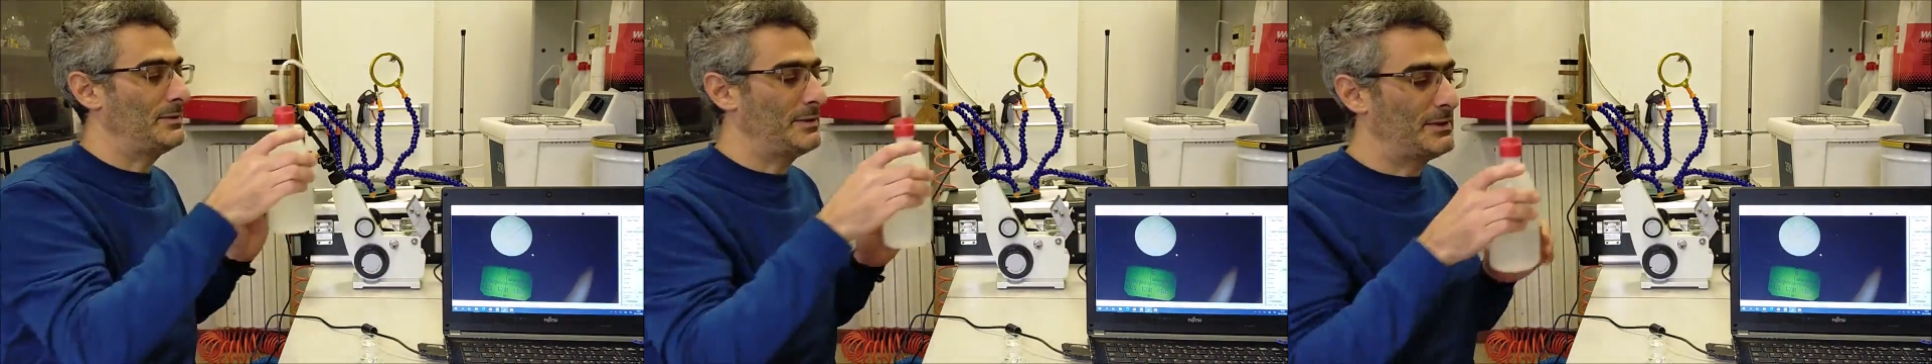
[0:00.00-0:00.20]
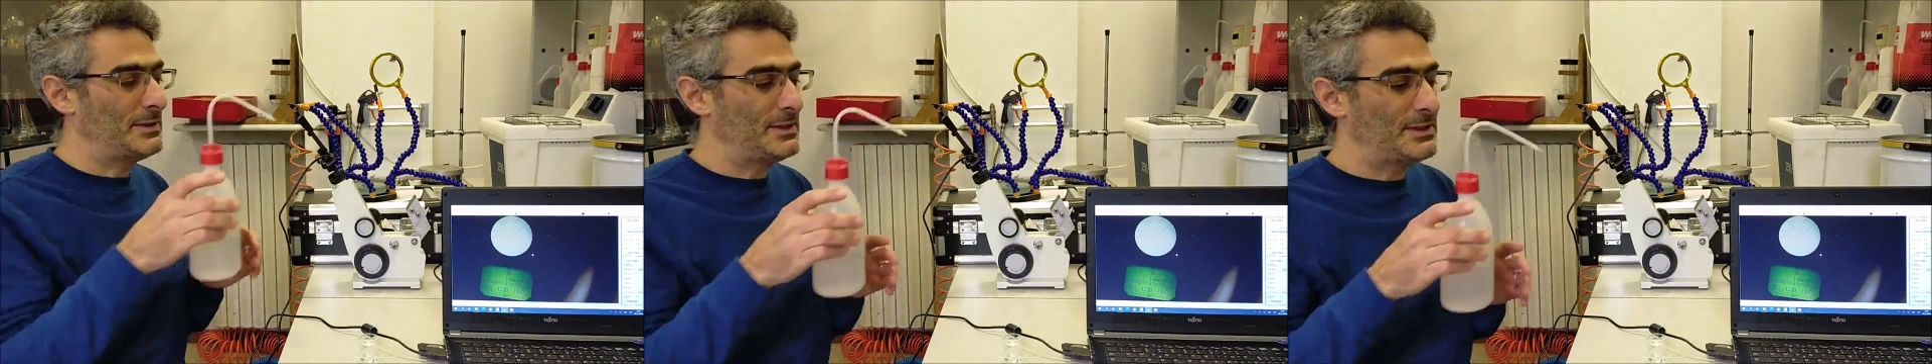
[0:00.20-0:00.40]

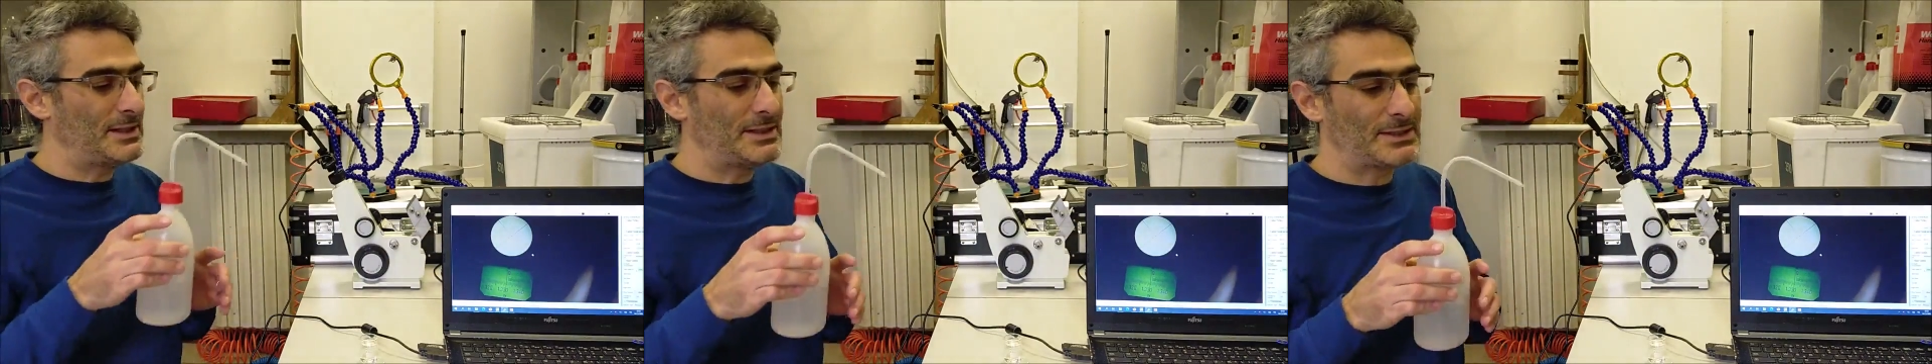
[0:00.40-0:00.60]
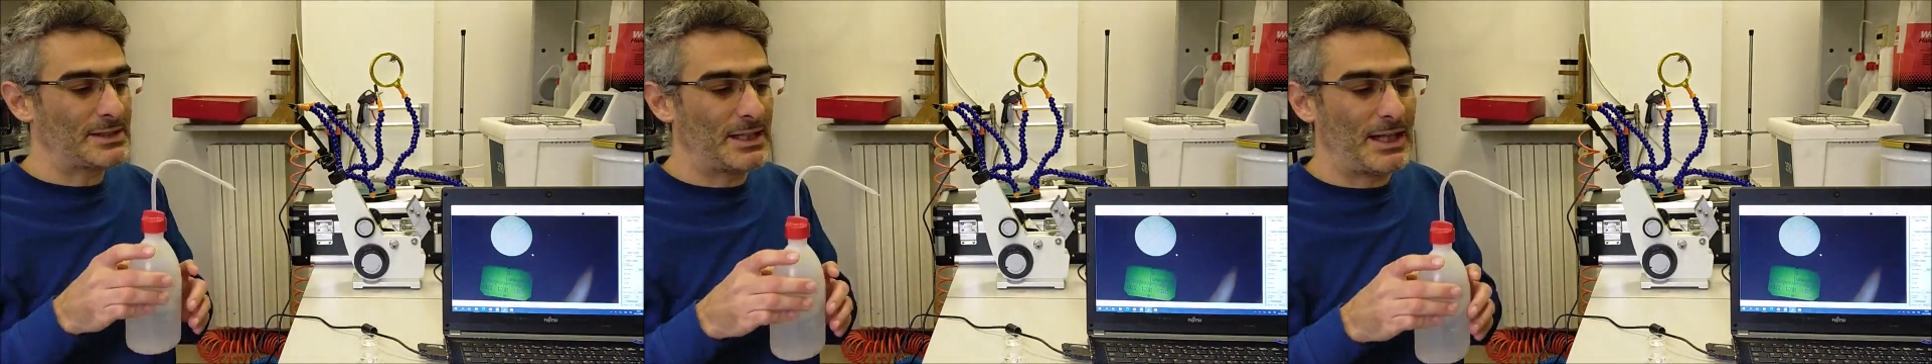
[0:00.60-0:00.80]
this
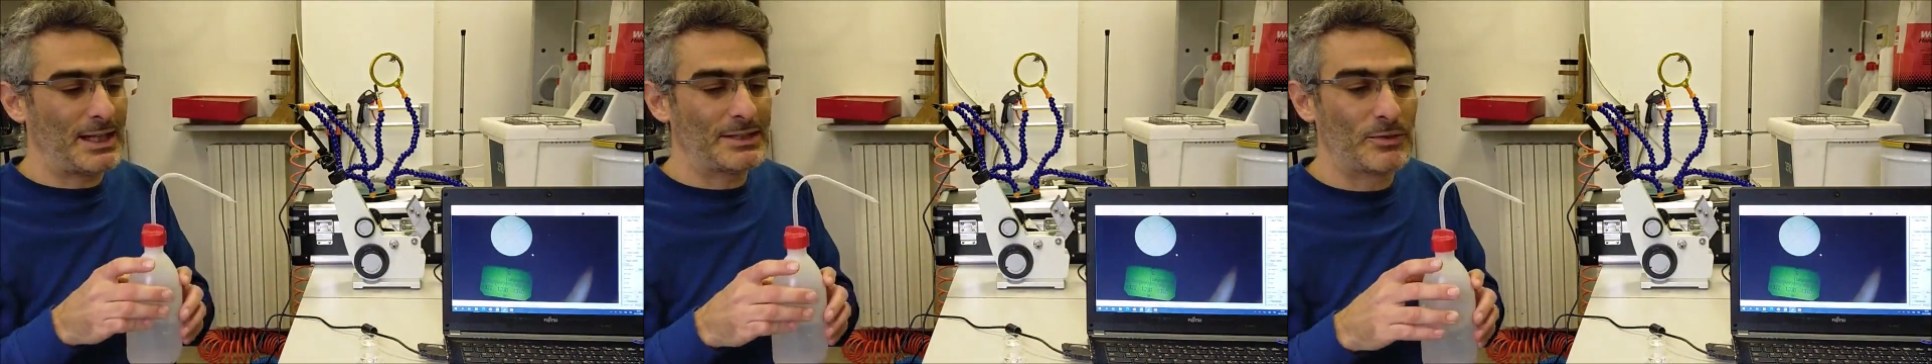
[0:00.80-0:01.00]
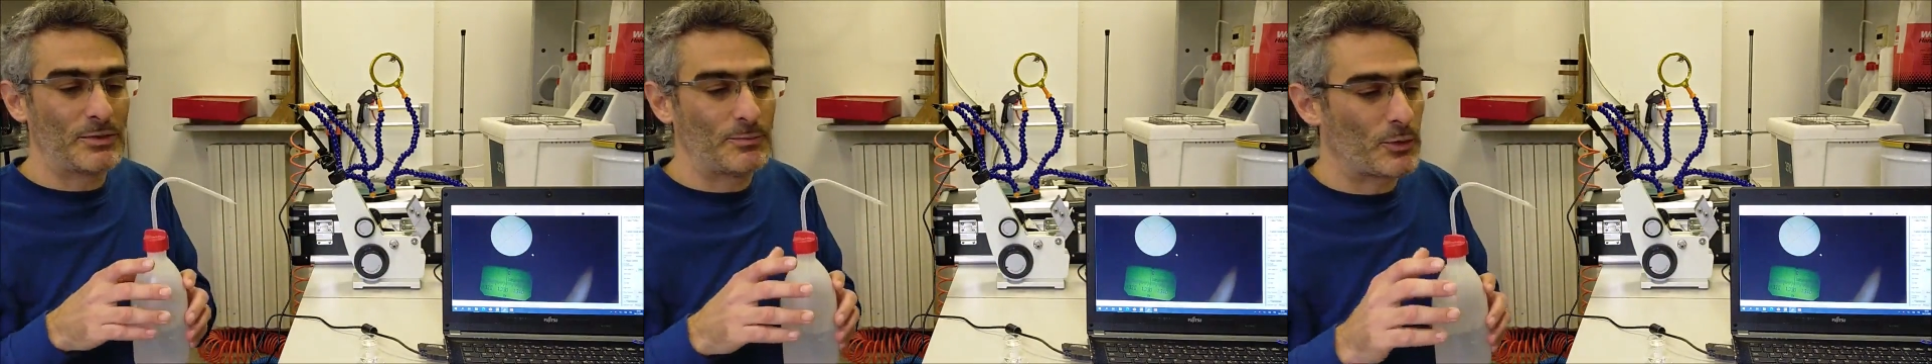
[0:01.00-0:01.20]
is
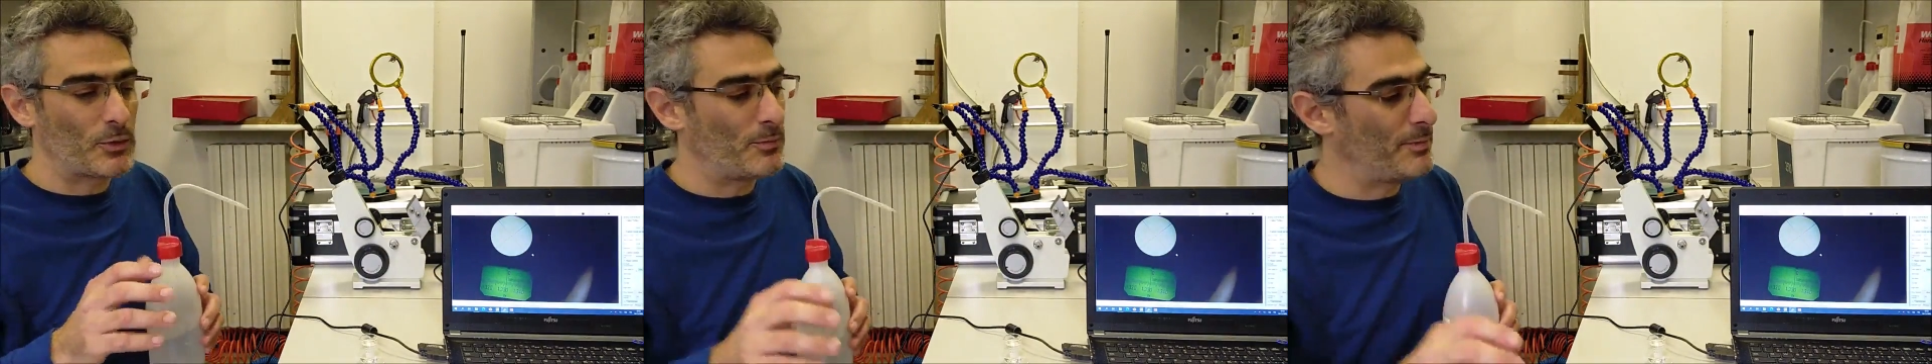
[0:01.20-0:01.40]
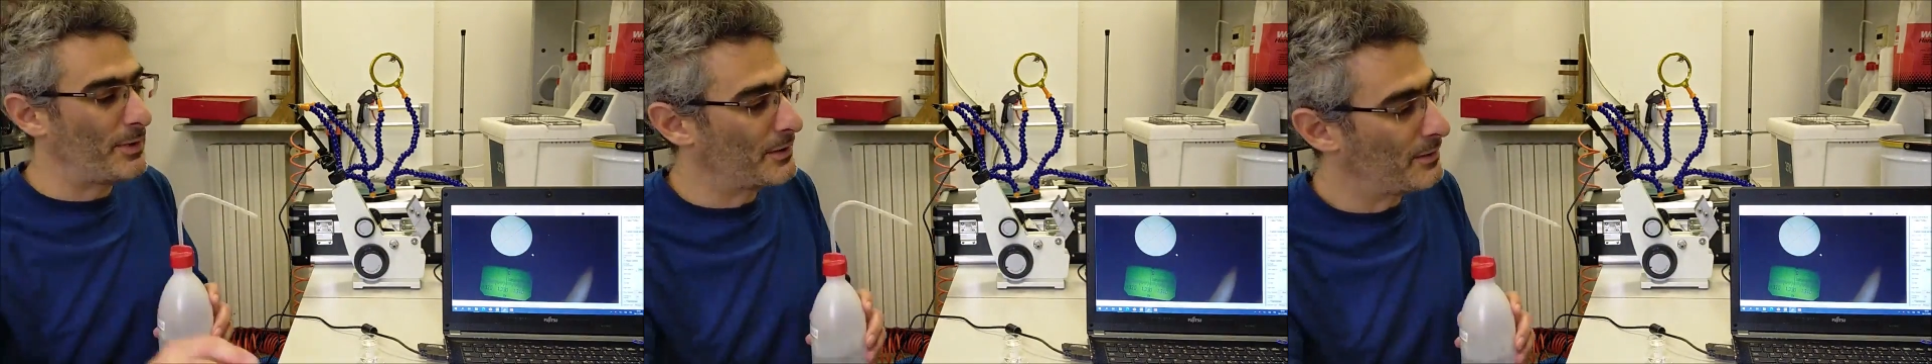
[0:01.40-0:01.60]

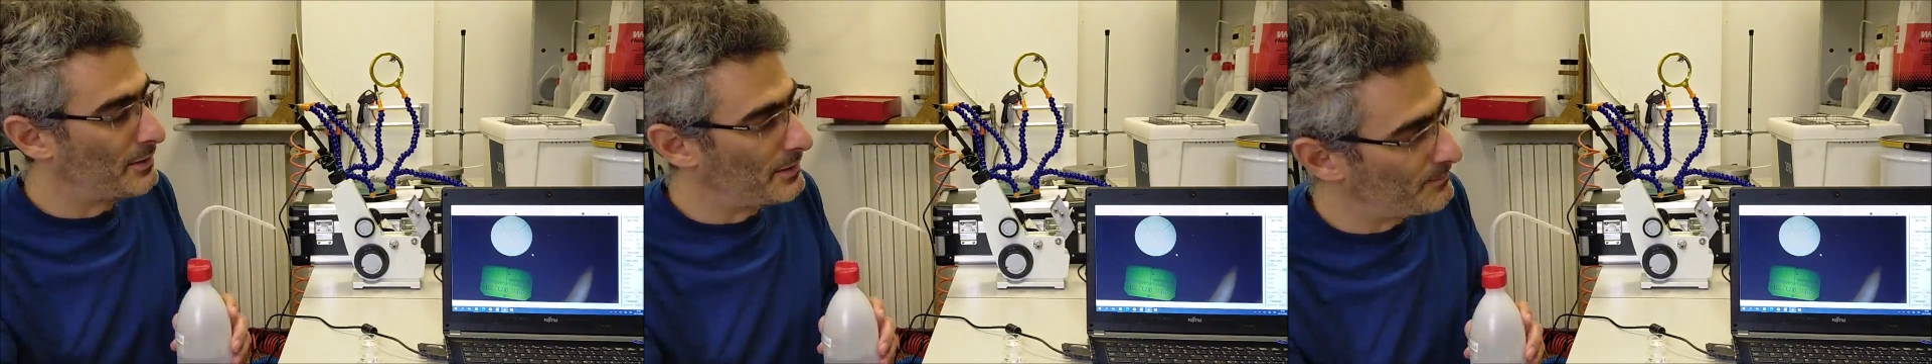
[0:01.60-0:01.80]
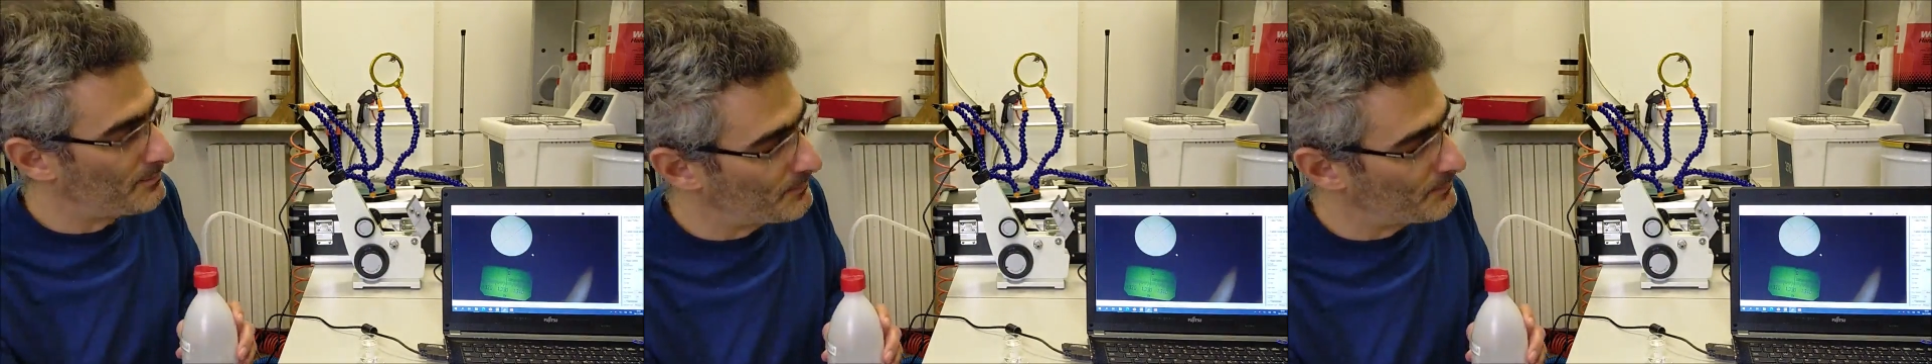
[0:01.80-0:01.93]
isopropanol.